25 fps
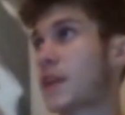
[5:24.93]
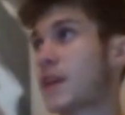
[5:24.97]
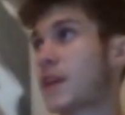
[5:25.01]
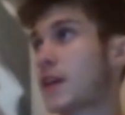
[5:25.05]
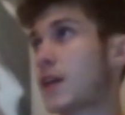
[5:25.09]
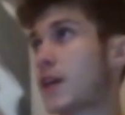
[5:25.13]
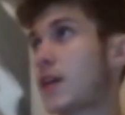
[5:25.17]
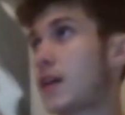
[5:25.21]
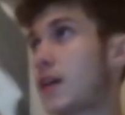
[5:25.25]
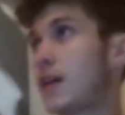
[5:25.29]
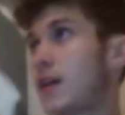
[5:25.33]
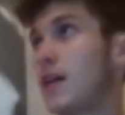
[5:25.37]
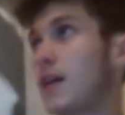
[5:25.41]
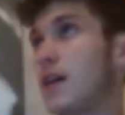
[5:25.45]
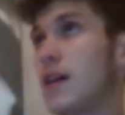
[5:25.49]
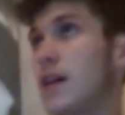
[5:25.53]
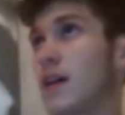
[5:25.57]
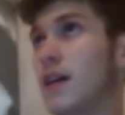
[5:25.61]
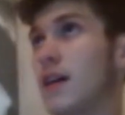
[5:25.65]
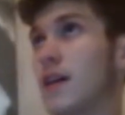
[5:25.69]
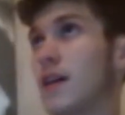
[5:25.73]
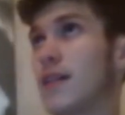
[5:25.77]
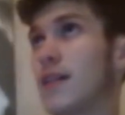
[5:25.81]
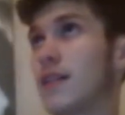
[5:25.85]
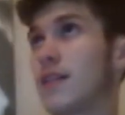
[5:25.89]

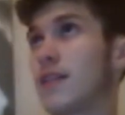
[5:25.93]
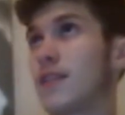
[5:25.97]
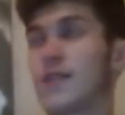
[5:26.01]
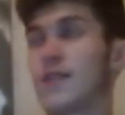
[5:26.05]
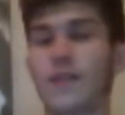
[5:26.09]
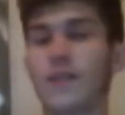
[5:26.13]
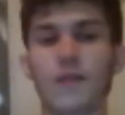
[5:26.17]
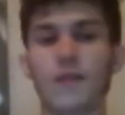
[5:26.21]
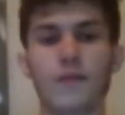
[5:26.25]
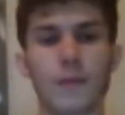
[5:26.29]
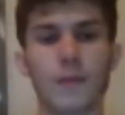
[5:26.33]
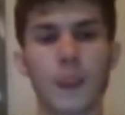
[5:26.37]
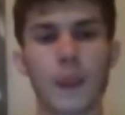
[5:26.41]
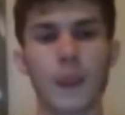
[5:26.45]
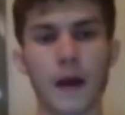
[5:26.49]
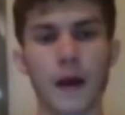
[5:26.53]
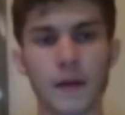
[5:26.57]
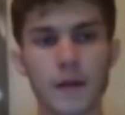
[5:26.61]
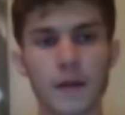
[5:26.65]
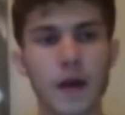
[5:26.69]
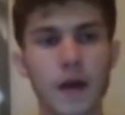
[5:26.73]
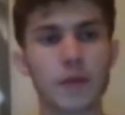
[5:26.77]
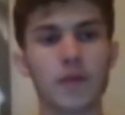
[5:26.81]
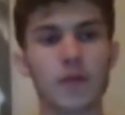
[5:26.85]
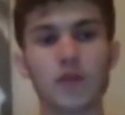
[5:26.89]
You know,
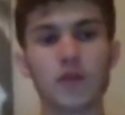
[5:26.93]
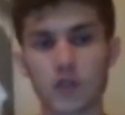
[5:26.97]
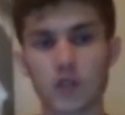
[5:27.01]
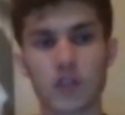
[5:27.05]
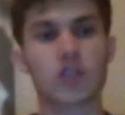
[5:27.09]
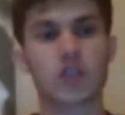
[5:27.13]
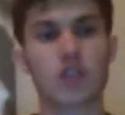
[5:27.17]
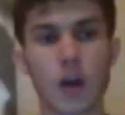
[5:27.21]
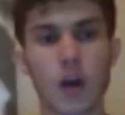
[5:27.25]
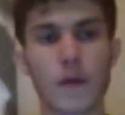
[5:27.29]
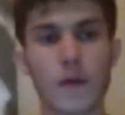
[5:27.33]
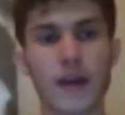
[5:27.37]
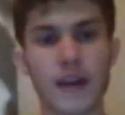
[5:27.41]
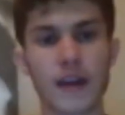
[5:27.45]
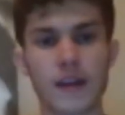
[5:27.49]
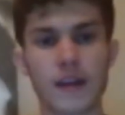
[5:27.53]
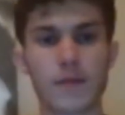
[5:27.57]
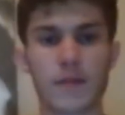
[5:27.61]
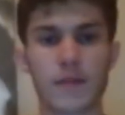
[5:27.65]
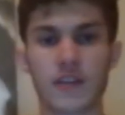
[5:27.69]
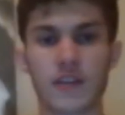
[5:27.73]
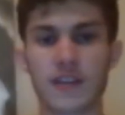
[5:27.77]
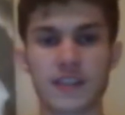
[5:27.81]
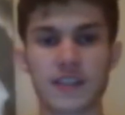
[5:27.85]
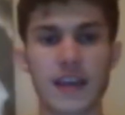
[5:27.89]
I'm not just going at them
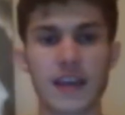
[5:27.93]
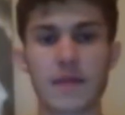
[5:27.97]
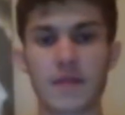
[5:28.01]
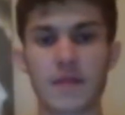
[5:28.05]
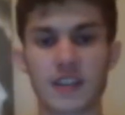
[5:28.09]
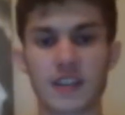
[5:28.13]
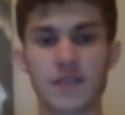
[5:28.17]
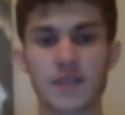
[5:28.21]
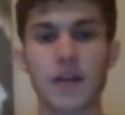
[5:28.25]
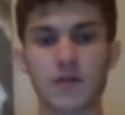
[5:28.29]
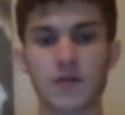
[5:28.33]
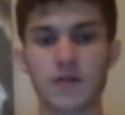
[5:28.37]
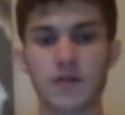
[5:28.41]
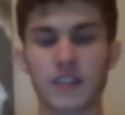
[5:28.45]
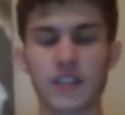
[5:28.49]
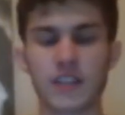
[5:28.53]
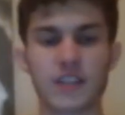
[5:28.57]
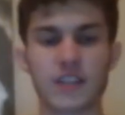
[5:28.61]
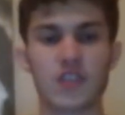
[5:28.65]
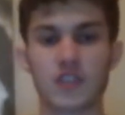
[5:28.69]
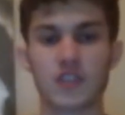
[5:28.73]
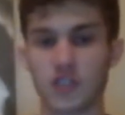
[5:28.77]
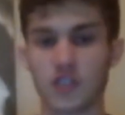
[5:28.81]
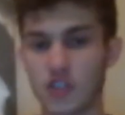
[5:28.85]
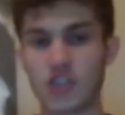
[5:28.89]
because they missed penalties.
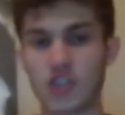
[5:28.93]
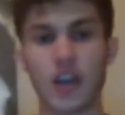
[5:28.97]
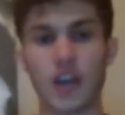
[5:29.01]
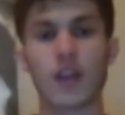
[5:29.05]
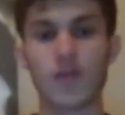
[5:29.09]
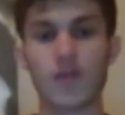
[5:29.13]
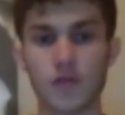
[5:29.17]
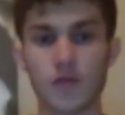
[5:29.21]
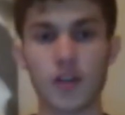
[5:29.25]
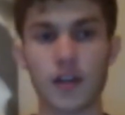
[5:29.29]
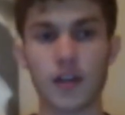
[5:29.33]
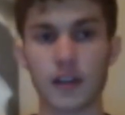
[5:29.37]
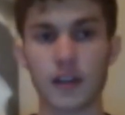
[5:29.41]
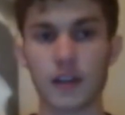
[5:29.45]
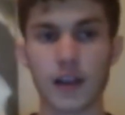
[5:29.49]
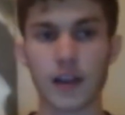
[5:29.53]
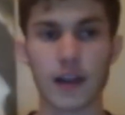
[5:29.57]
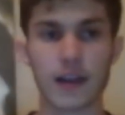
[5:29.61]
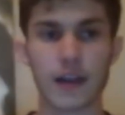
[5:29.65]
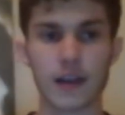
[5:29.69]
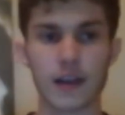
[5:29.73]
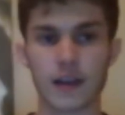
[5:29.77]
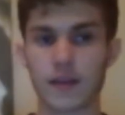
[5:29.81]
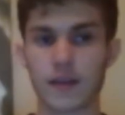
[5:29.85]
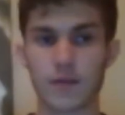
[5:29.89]
Just generally,
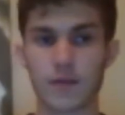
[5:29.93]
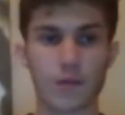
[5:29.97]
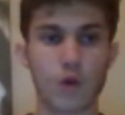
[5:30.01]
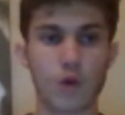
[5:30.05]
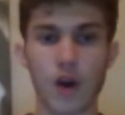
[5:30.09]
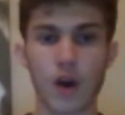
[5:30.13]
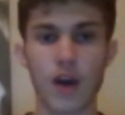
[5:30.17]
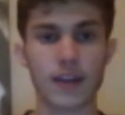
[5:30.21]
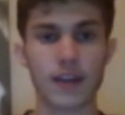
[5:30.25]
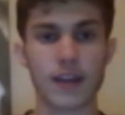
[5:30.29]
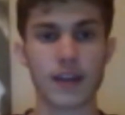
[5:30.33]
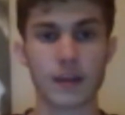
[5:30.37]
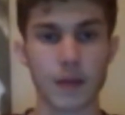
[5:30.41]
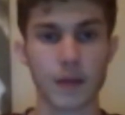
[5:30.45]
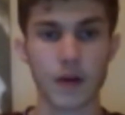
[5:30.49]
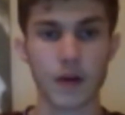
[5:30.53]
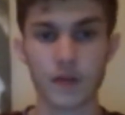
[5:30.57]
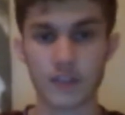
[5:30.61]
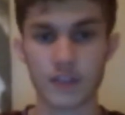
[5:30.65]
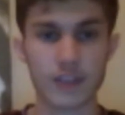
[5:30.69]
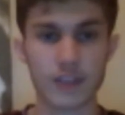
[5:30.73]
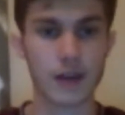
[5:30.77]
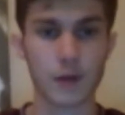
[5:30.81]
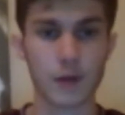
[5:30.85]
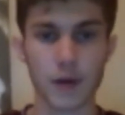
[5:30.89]
like, why are they
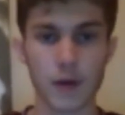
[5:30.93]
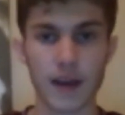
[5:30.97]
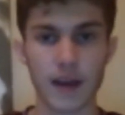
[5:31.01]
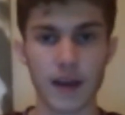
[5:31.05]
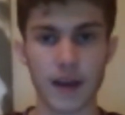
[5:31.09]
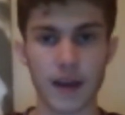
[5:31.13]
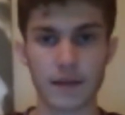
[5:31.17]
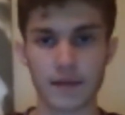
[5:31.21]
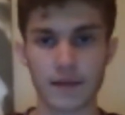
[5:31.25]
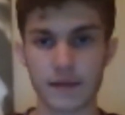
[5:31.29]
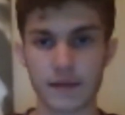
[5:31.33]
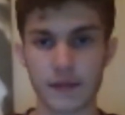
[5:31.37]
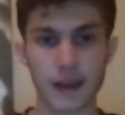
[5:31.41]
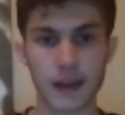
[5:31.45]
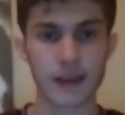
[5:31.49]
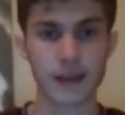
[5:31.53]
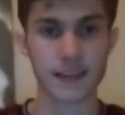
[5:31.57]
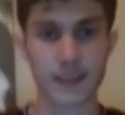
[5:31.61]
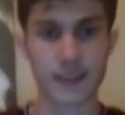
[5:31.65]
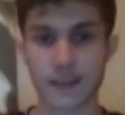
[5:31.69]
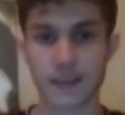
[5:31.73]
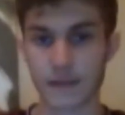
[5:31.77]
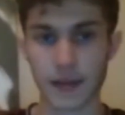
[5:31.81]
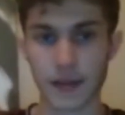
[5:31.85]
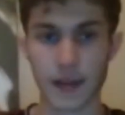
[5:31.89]
both still here?
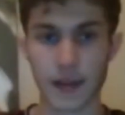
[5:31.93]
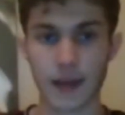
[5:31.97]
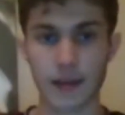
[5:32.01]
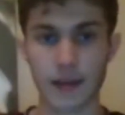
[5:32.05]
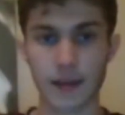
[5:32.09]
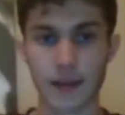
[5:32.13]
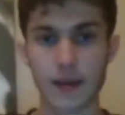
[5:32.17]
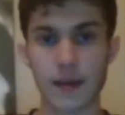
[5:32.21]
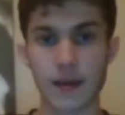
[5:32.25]
That's the thing.